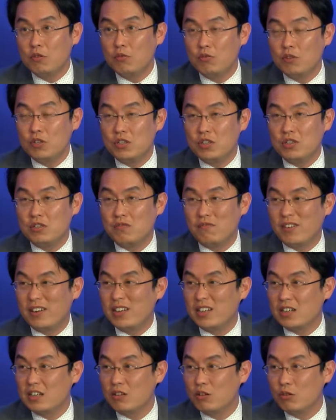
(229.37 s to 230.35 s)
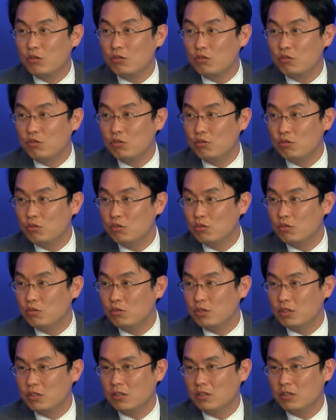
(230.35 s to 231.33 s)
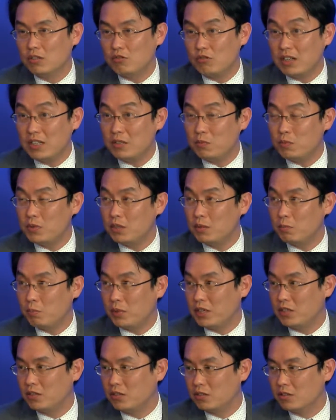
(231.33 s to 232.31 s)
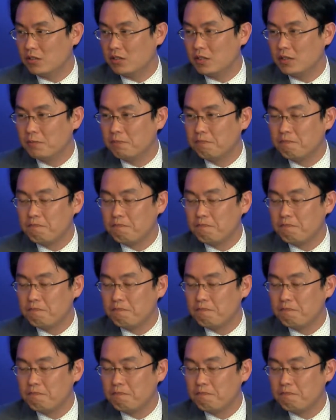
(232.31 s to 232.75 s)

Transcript: which is very close to the transplant patients.